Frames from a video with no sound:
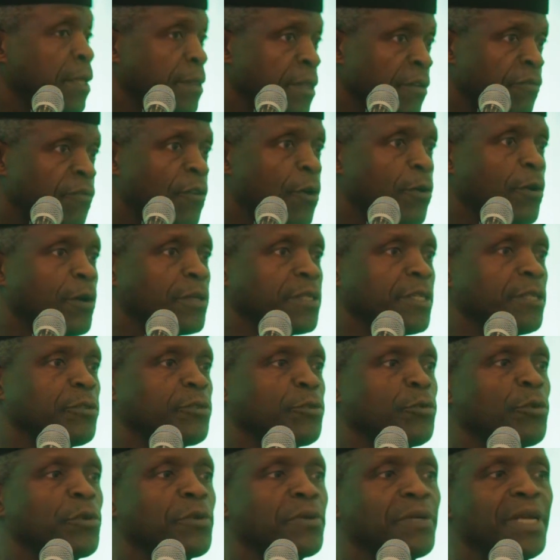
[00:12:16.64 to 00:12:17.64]
The focus
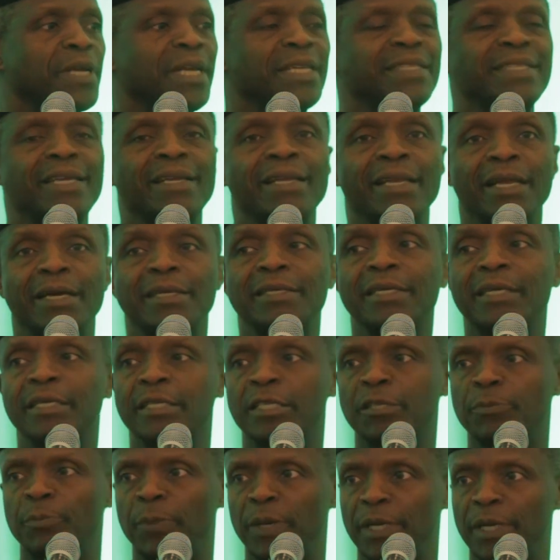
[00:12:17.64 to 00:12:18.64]
is to create a
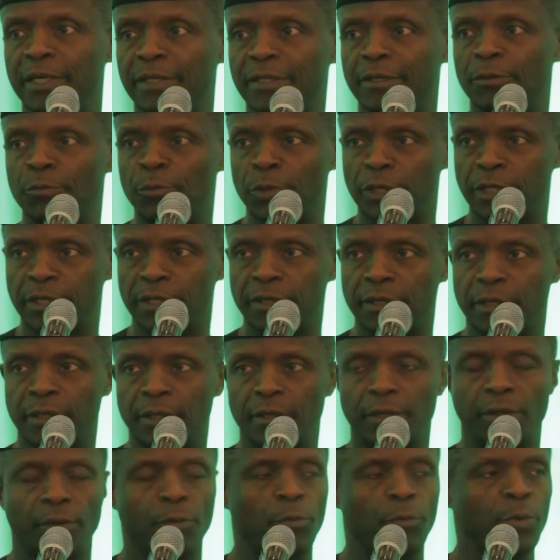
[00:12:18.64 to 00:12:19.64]
learning space which
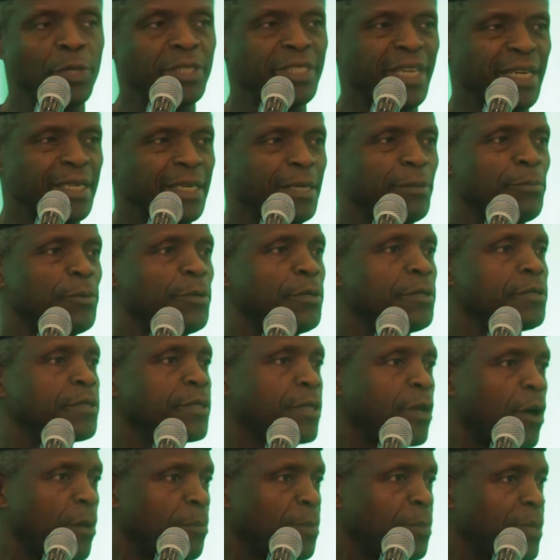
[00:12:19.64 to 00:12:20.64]

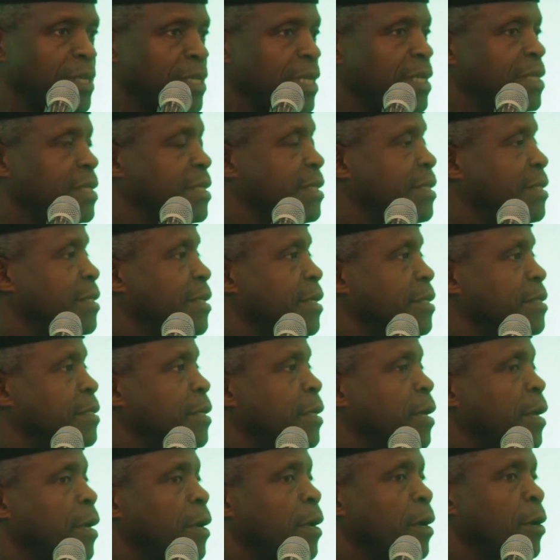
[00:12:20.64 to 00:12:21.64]
enables competent
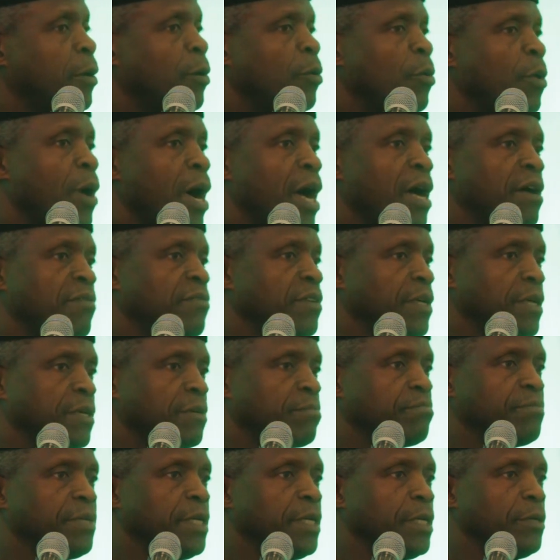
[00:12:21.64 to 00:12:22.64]
teachers who have
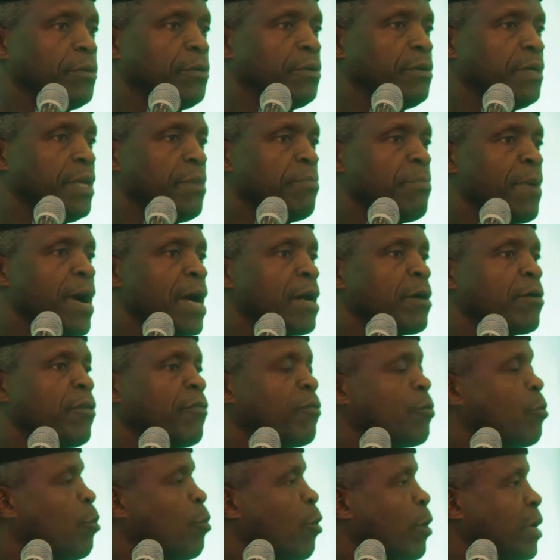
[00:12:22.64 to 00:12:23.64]
a bank
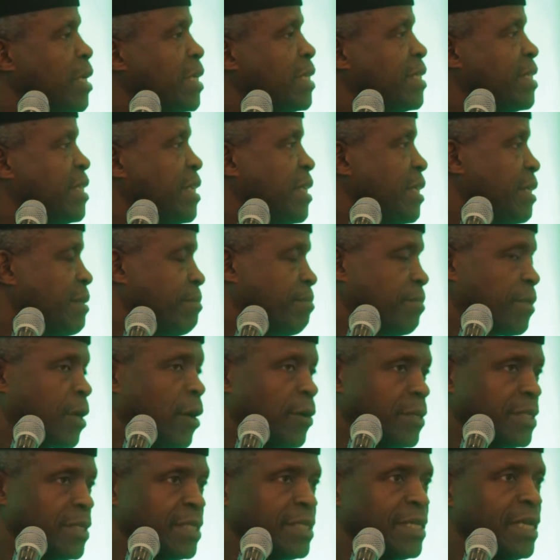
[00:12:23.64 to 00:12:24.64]
of quality
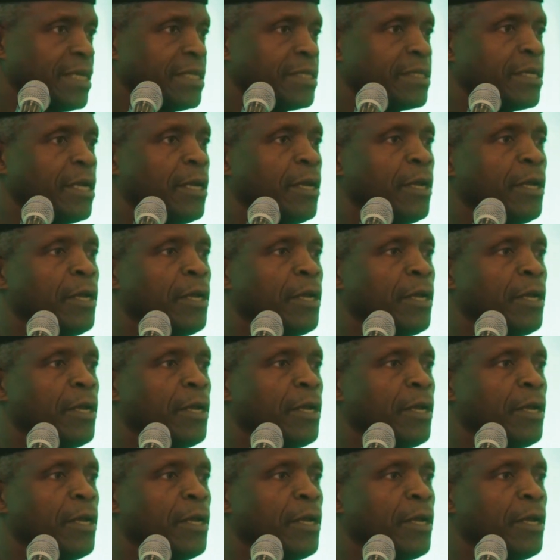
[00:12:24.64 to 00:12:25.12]
content